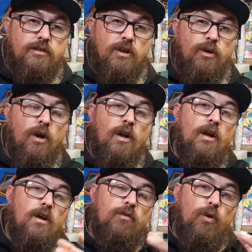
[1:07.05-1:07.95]
So
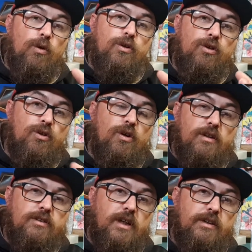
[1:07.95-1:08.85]
for all you new
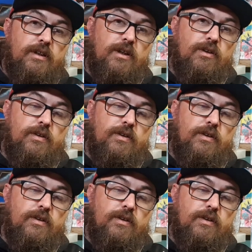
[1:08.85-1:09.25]
guys out there